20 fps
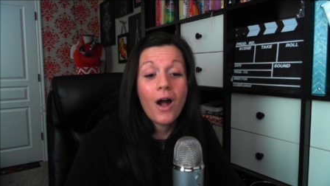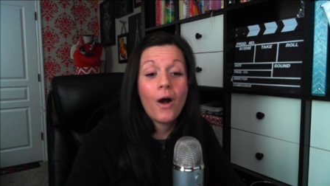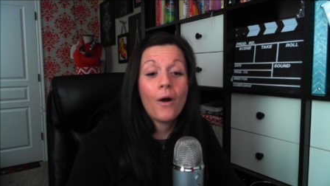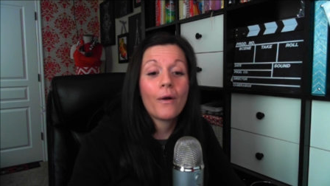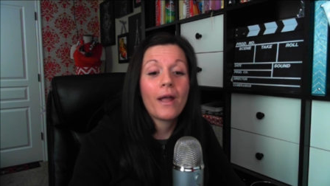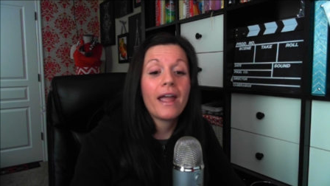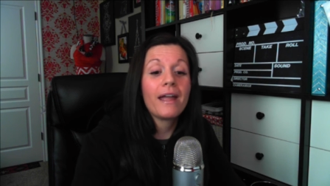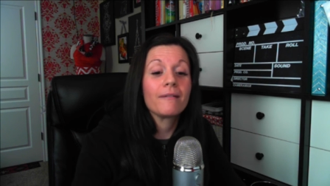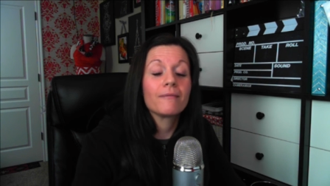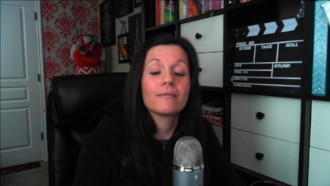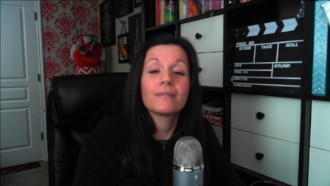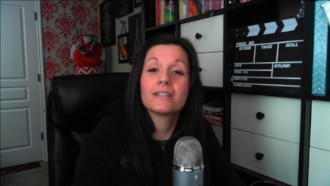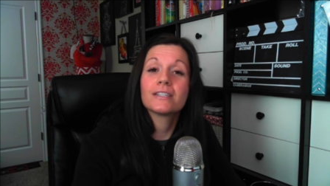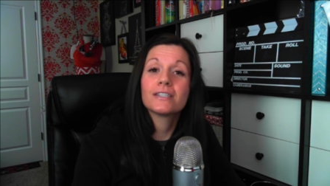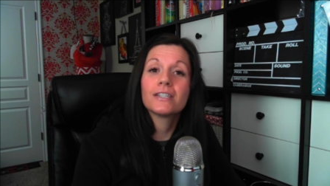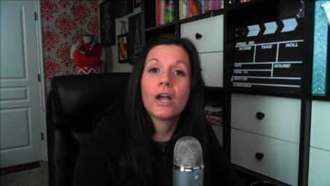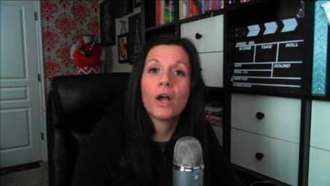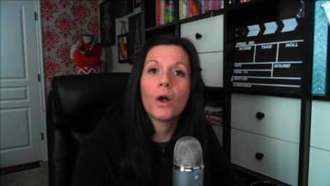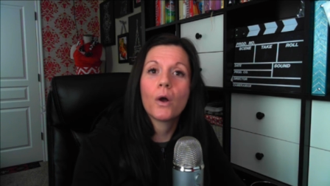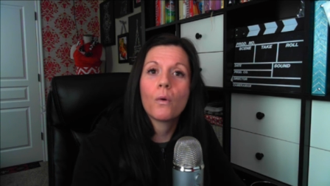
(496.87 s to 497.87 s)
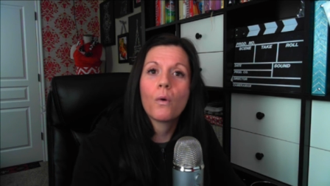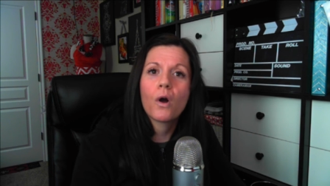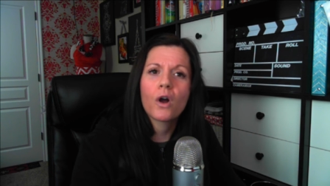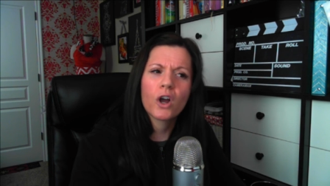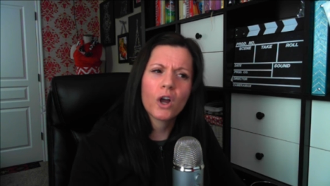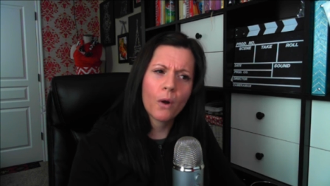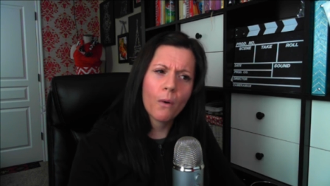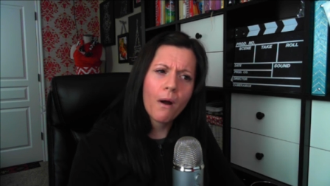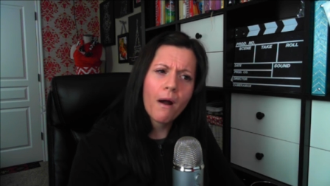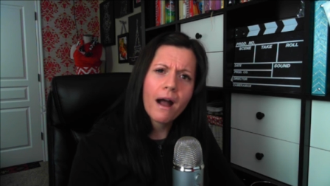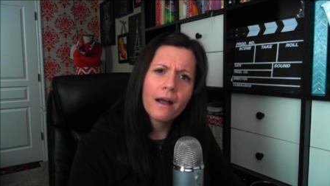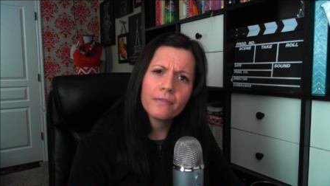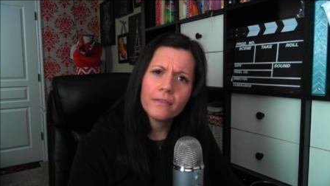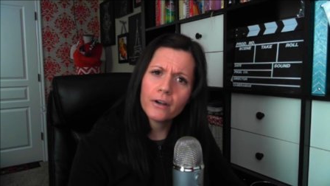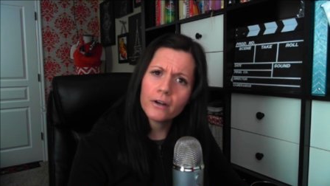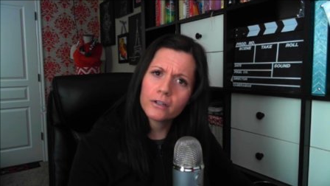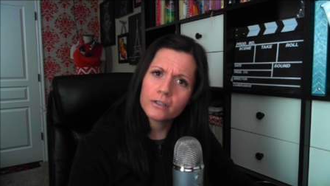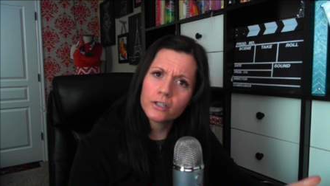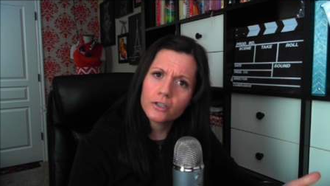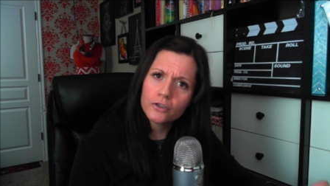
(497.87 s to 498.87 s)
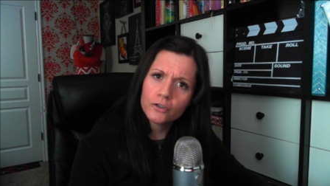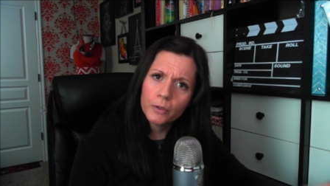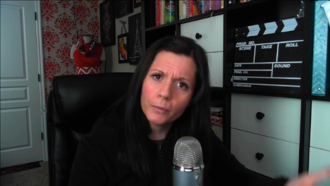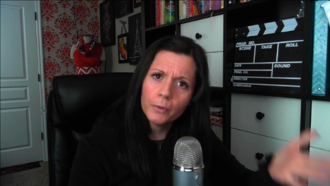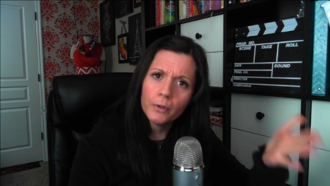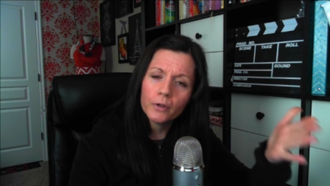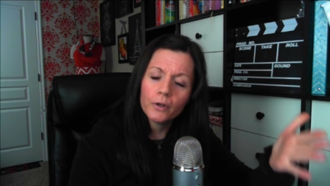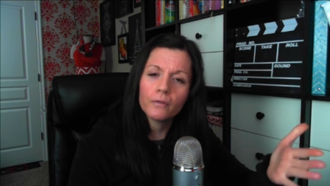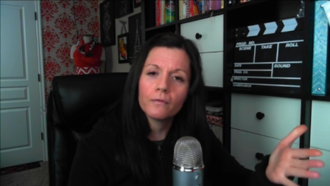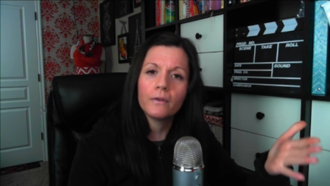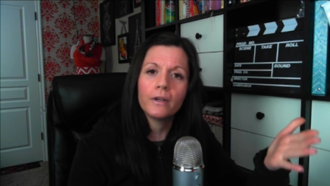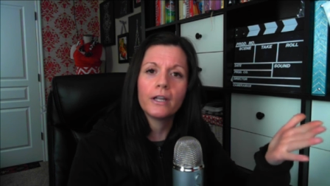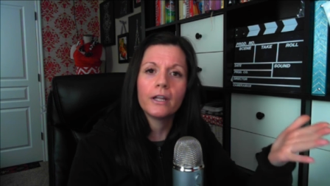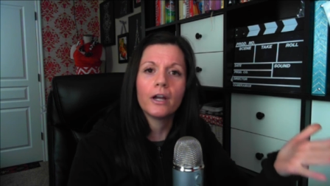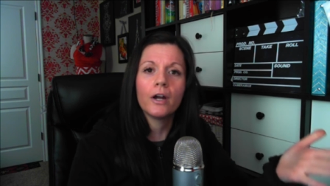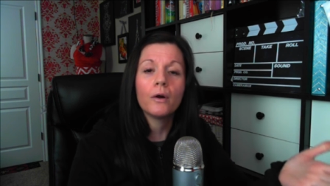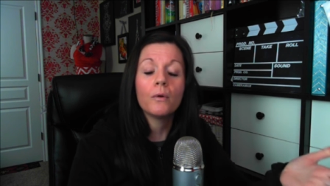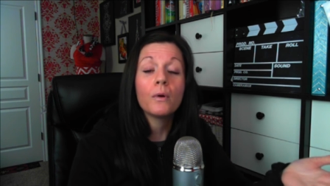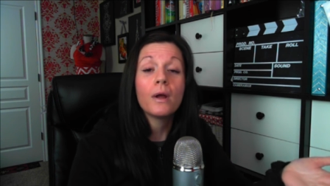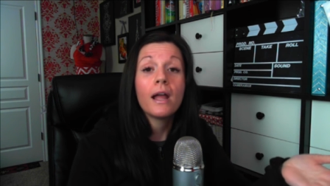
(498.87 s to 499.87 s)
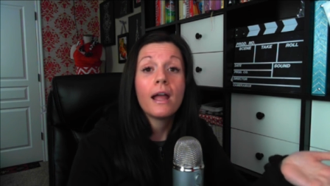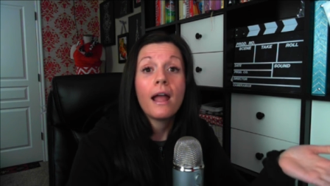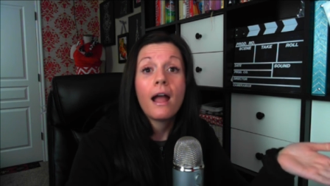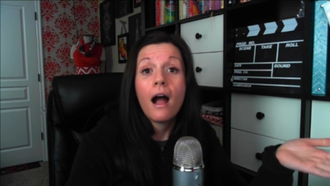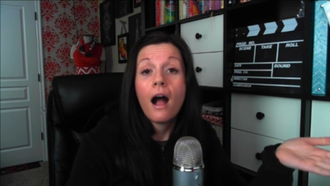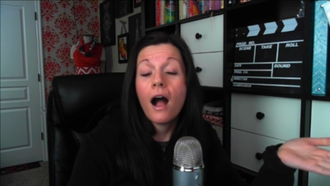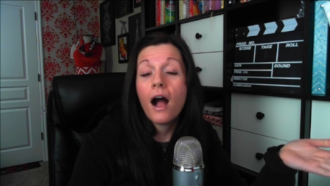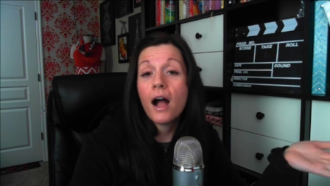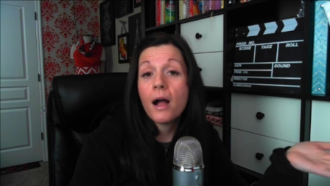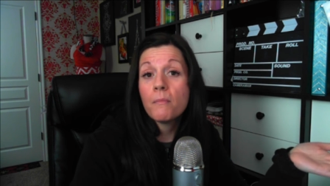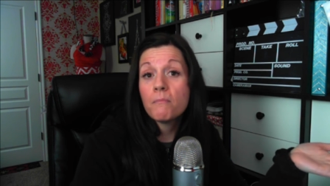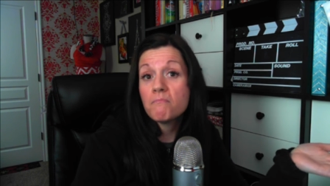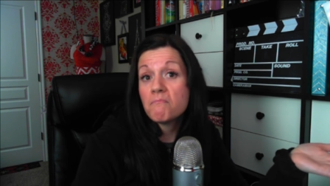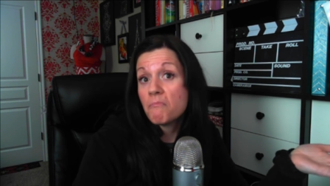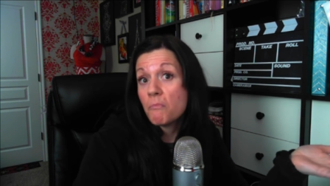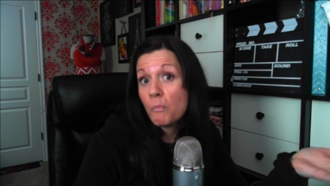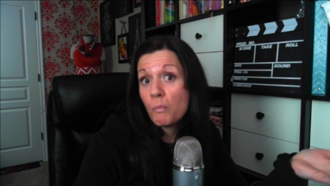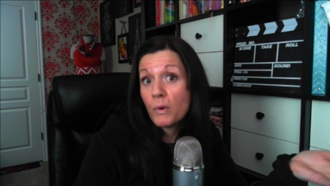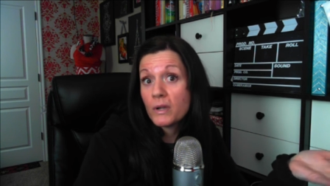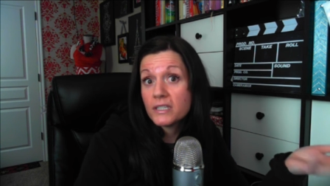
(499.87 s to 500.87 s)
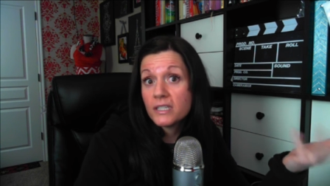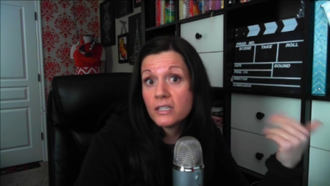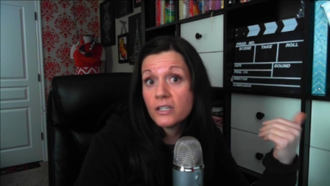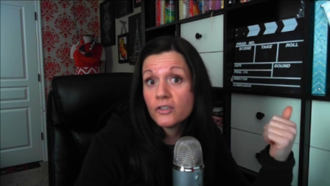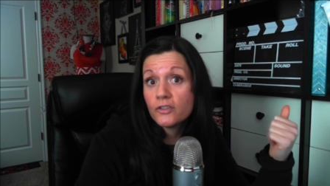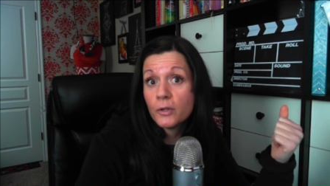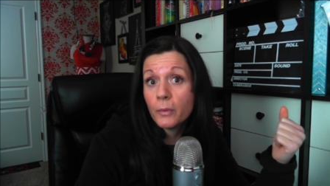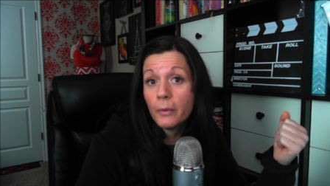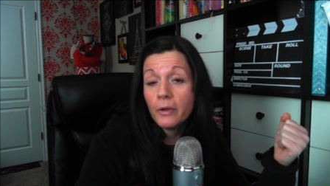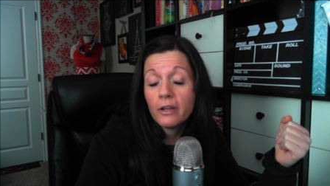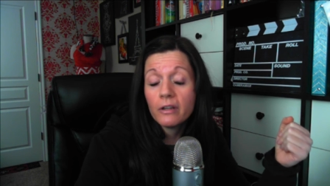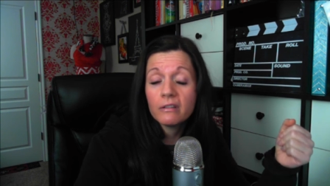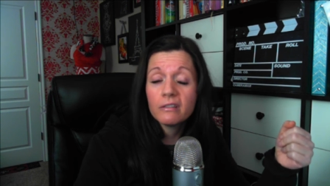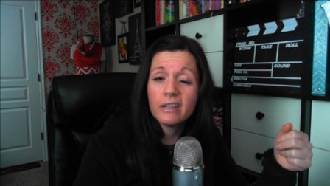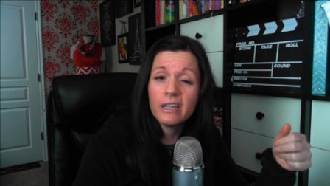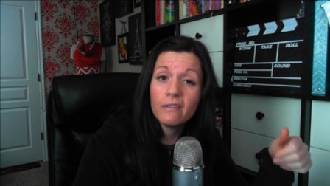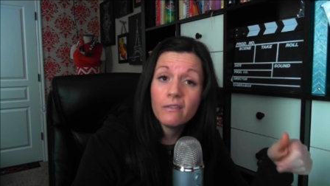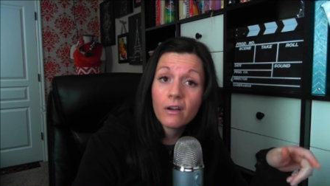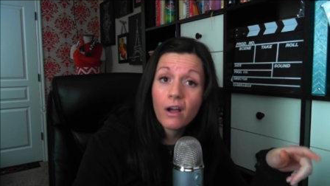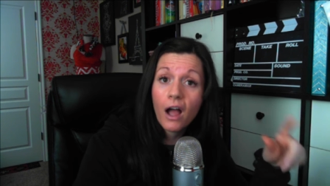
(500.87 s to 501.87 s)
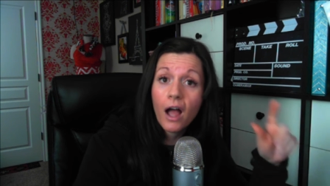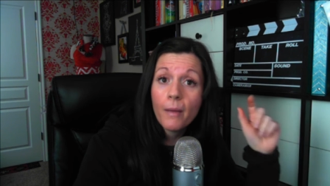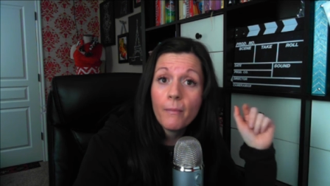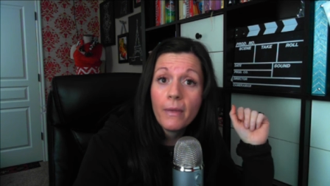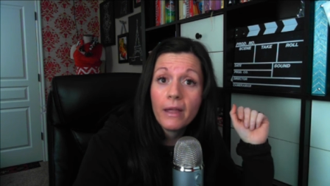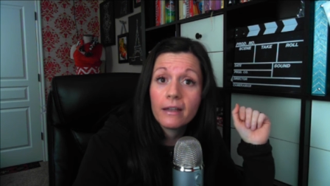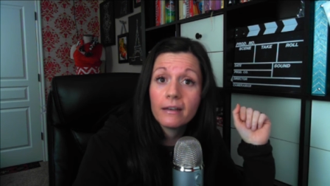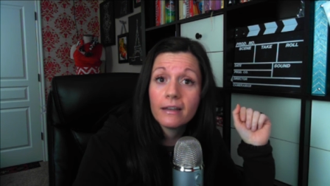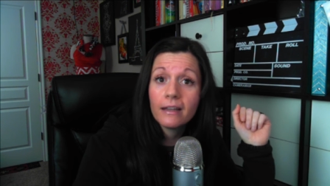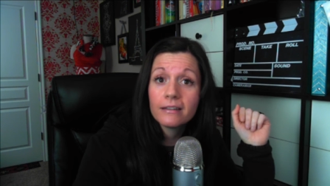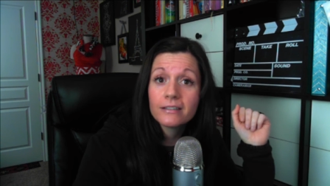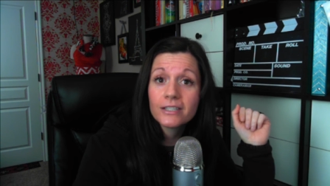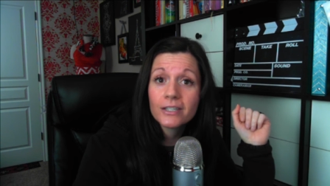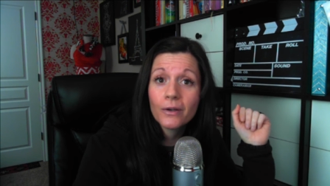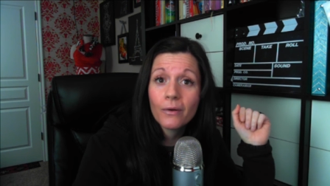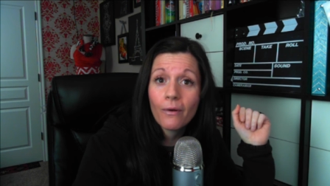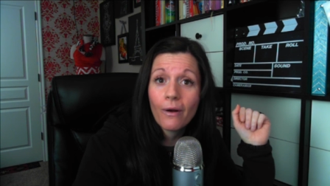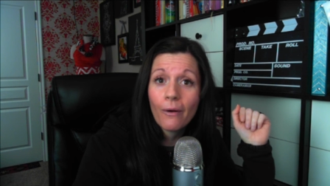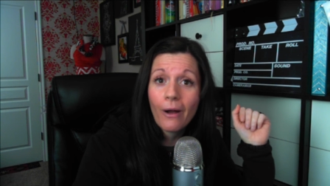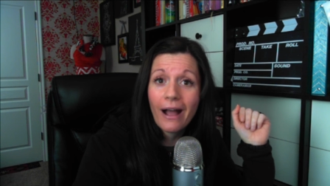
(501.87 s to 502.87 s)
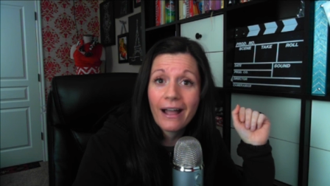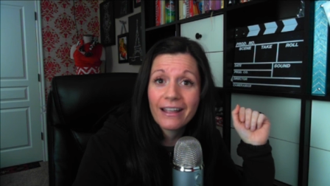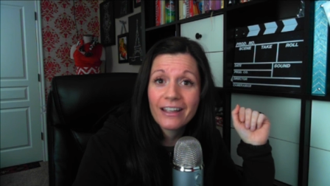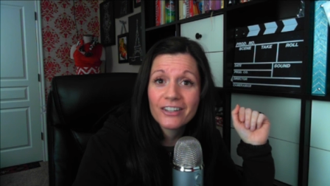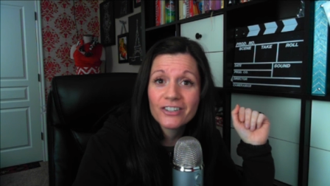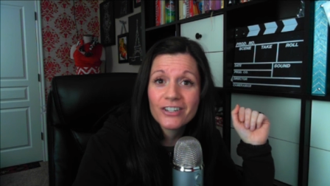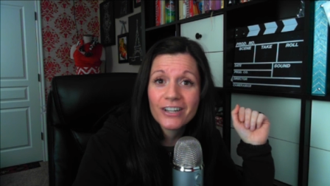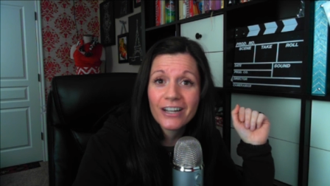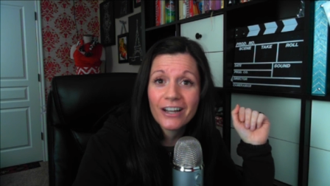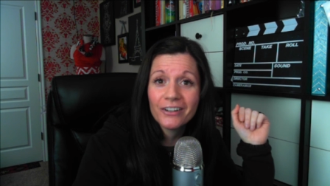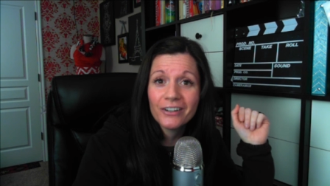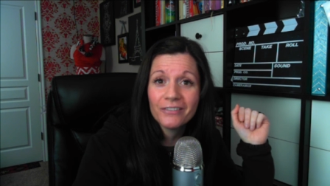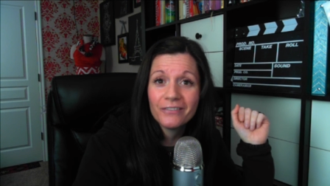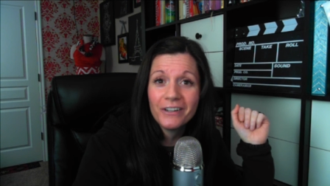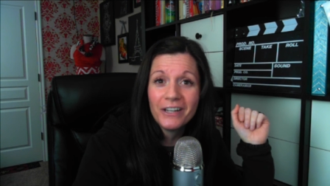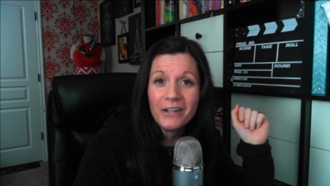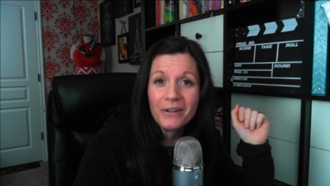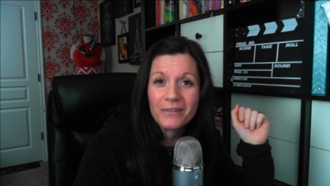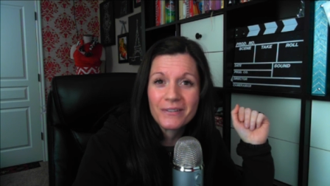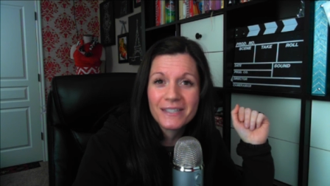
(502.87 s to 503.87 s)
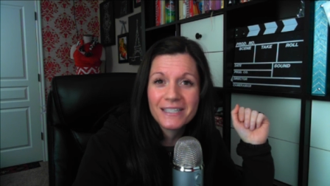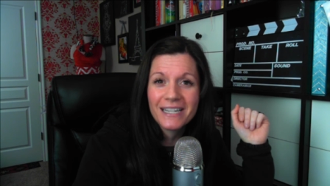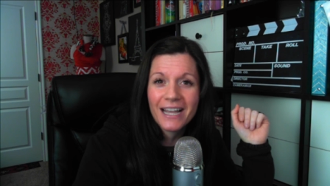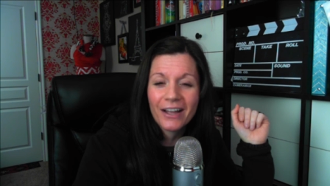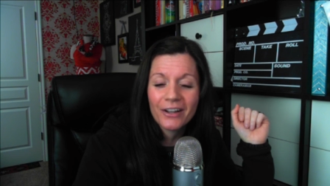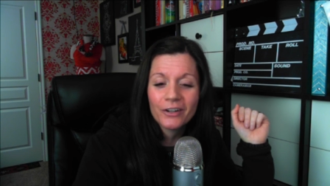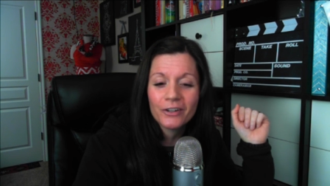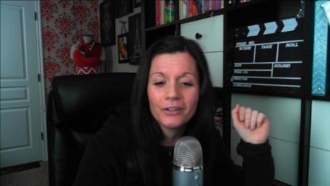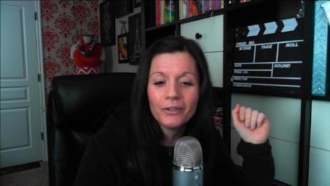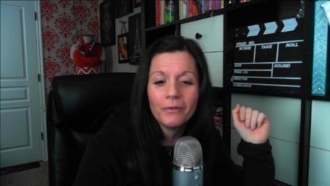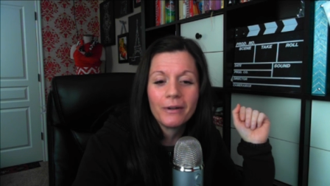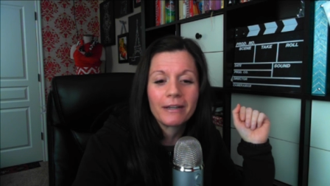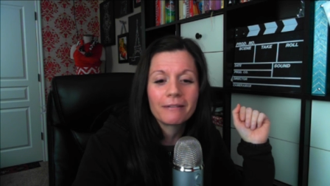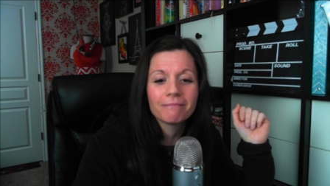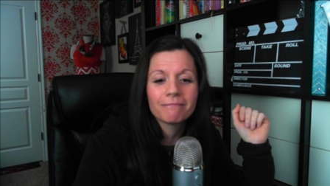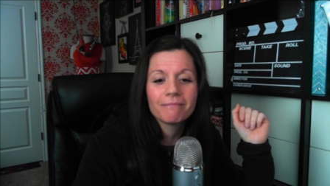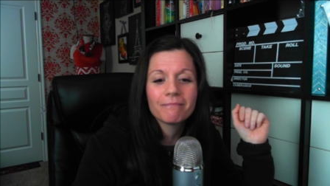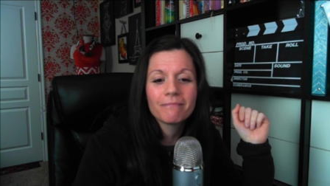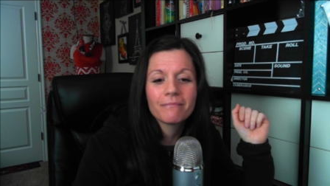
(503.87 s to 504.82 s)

Okay, so go out there, distribute your video. Once distributed, leave a comment so I can check out your video and see how you're doing.